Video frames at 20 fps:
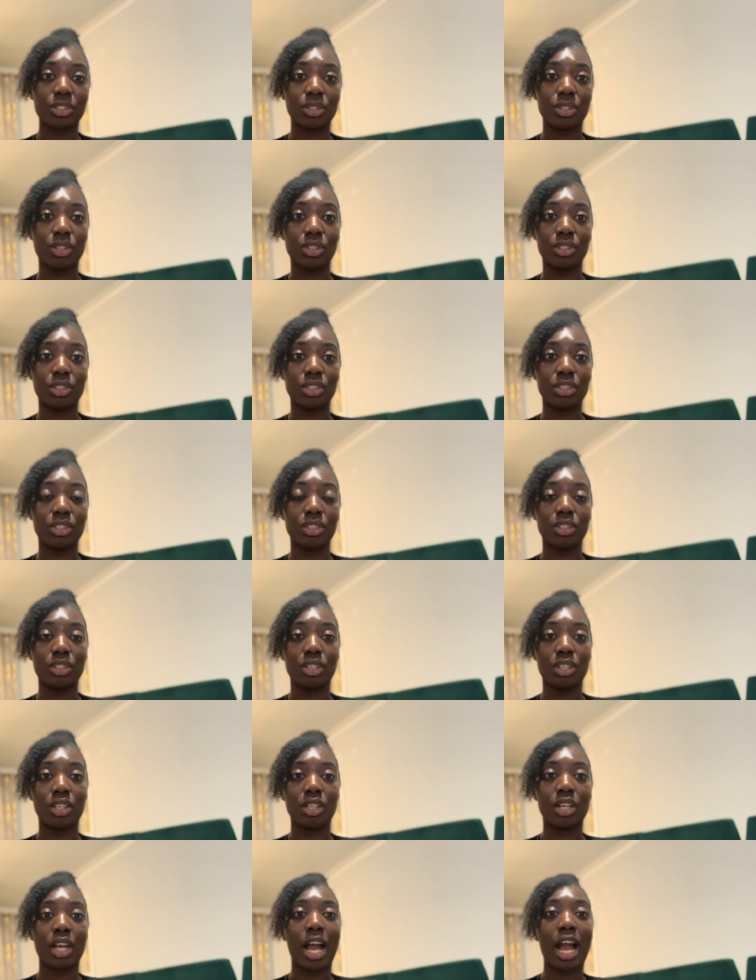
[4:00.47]
on
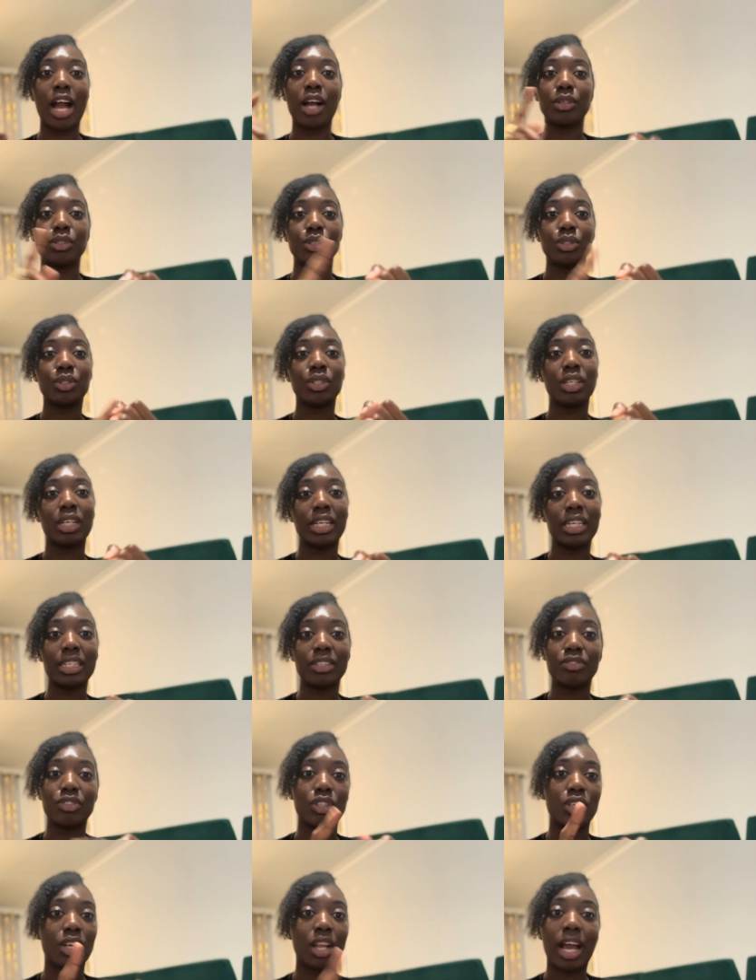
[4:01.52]
how you can
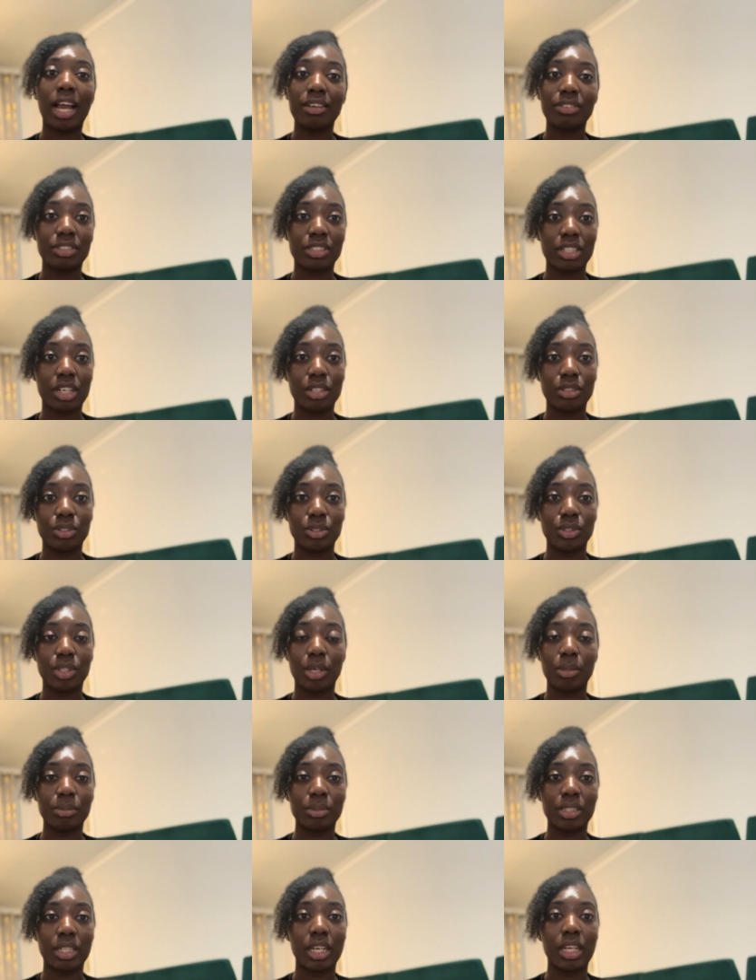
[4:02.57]
live your lifestyle, do you know what
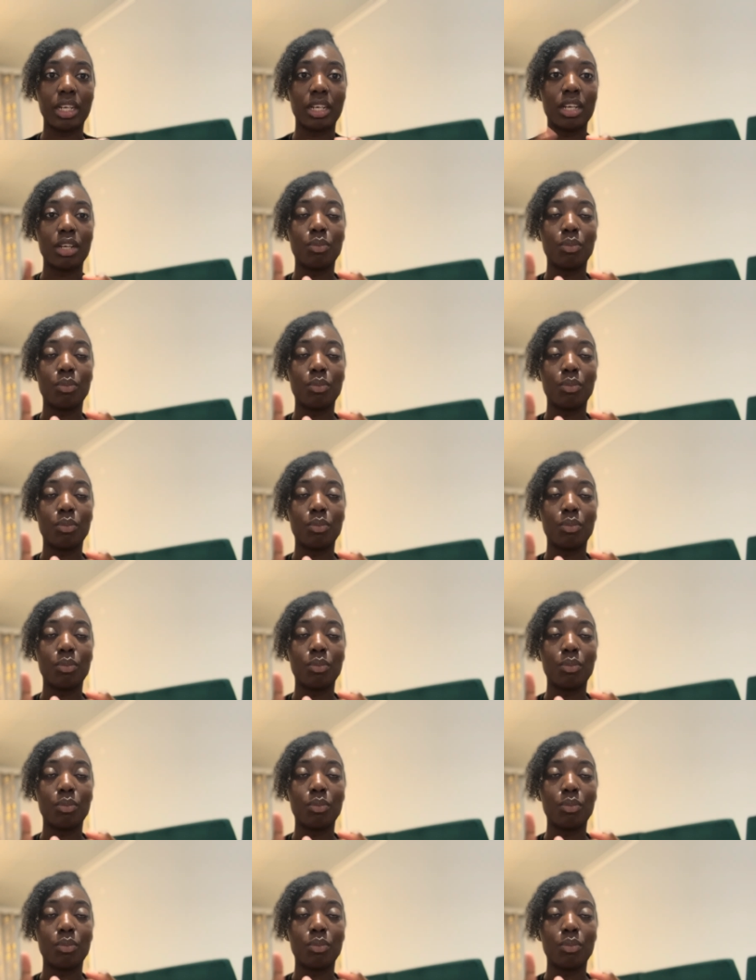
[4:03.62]
I'm saying?